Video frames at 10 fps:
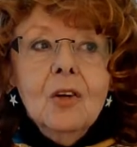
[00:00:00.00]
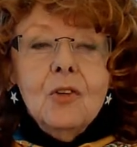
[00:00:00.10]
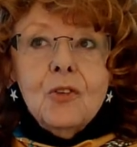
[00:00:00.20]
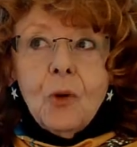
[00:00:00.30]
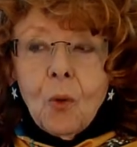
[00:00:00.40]

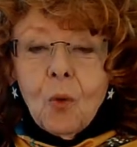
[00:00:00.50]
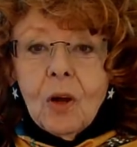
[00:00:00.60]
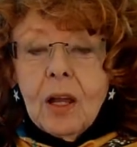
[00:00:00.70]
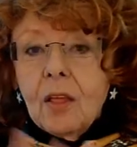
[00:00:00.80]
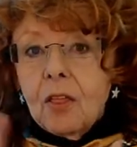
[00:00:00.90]
So
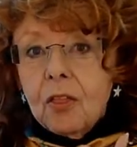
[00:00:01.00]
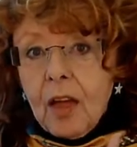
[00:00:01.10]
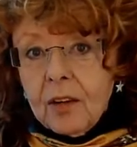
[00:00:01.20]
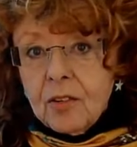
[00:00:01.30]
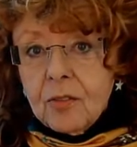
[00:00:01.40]

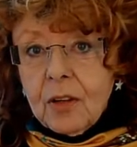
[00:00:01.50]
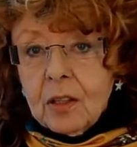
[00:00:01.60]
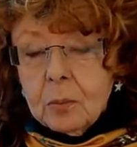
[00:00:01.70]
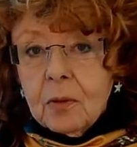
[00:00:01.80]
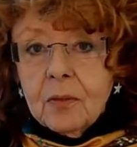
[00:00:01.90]
that is
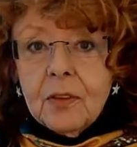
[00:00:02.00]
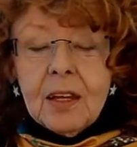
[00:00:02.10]
available.